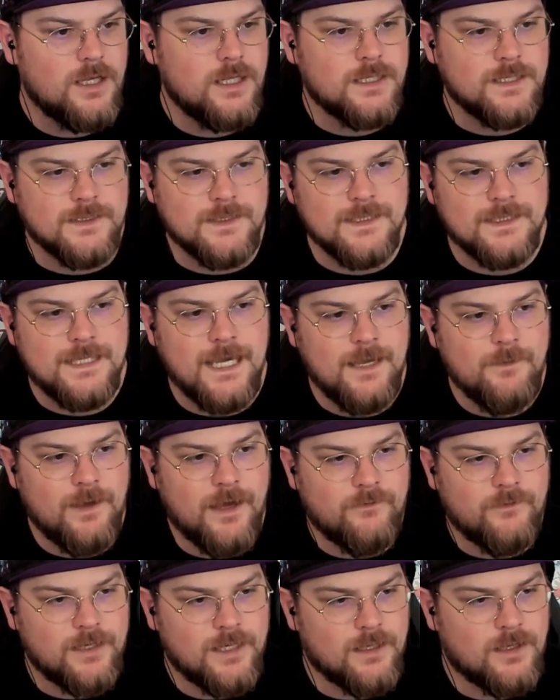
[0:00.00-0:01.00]
Does this game
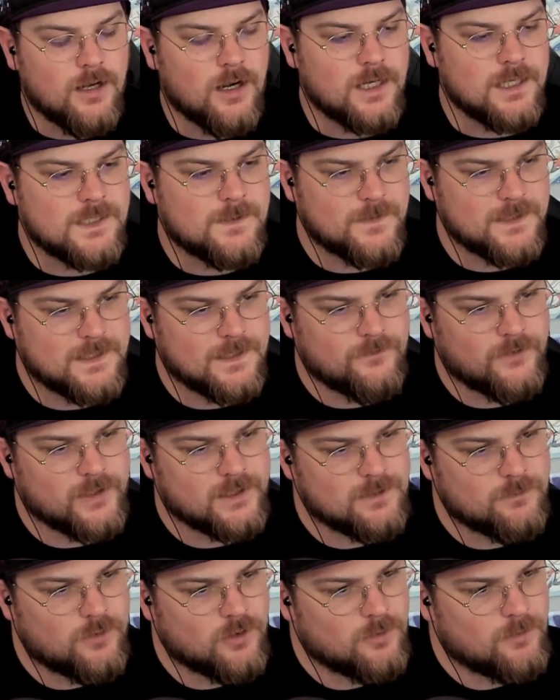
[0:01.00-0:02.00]
have any cards specific
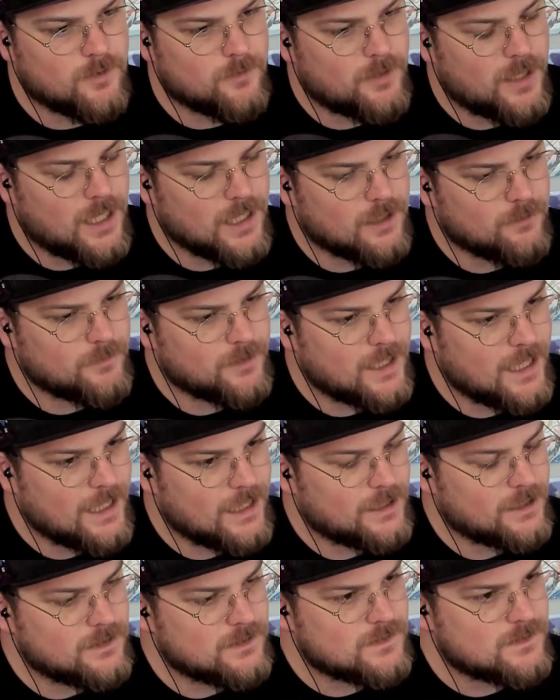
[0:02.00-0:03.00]
to Pokemon Pocket
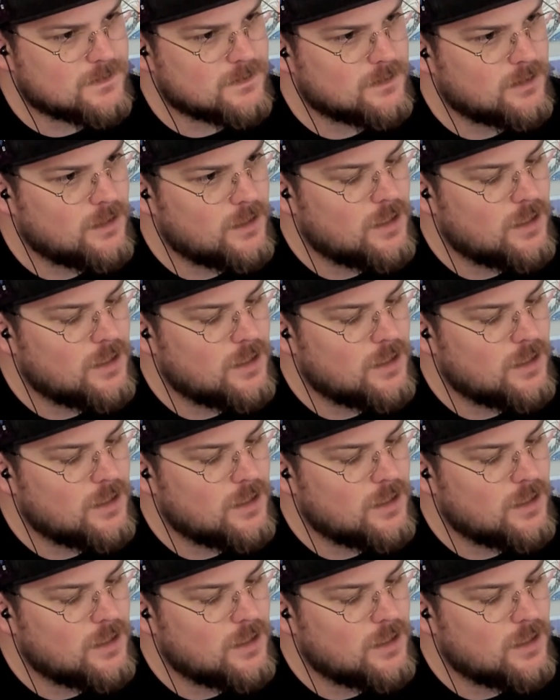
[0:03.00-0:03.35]
mechanics?